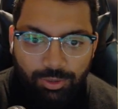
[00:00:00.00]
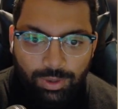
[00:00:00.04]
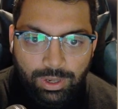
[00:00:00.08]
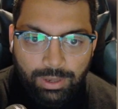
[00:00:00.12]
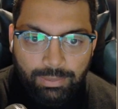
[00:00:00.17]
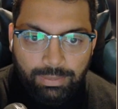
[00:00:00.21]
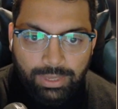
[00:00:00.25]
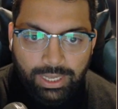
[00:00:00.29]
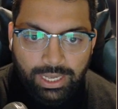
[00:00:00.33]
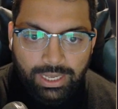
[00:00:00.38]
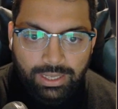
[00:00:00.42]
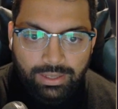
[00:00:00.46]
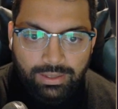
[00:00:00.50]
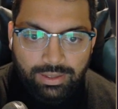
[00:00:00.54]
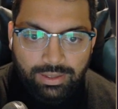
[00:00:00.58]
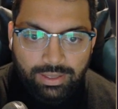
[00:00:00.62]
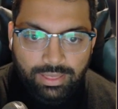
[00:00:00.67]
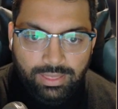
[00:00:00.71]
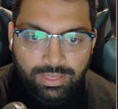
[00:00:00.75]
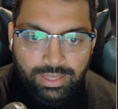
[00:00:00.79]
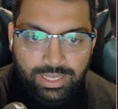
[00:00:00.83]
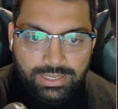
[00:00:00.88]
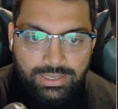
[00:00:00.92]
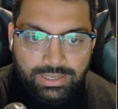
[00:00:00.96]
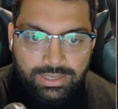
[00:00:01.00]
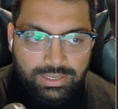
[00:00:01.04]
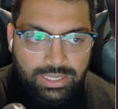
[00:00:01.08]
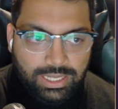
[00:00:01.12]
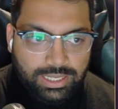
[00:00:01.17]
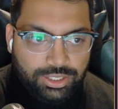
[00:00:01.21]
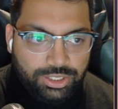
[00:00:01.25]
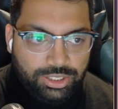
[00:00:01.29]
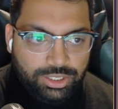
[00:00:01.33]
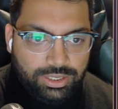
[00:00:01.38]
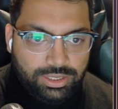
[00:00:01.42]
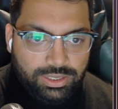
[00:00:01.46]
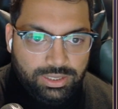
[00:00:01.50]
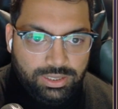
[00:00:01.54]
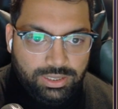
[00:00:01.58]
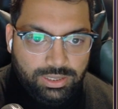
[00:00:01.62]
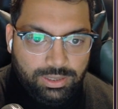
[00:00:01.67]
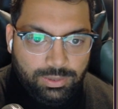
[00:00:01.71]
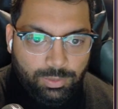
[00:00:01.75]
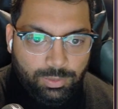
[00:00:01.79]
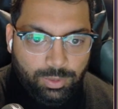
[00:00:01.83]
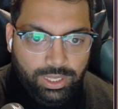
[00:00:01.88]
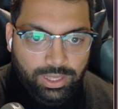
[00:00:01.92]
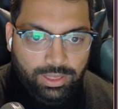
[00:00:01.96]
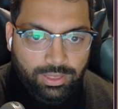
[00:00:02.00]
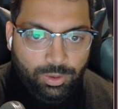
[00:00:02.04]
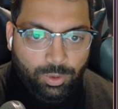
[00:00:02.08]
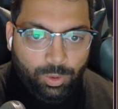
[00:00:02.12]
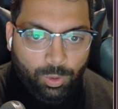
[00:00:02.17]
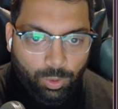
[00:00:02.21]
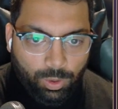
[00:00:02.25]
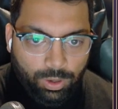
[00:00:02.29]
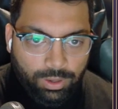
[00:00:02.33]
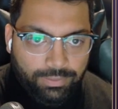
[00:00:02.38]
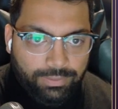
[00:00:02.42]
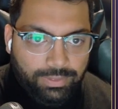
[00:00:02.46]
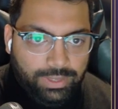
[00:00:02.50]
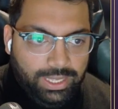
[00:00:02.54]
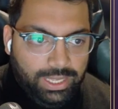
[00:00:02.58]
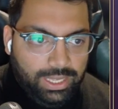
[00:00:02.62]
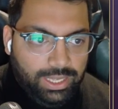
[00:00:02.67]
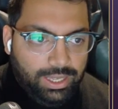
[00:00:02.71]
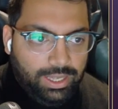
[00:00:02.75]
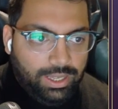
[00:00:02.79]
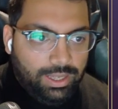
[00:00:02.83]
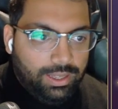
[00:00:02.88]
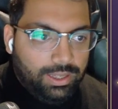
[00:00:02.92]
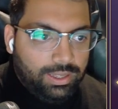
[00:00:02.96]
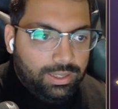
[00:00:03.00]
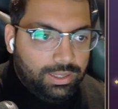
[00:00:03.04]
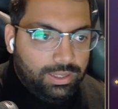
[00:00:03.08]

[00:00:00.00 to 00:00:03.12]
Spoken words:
to update this section with all of the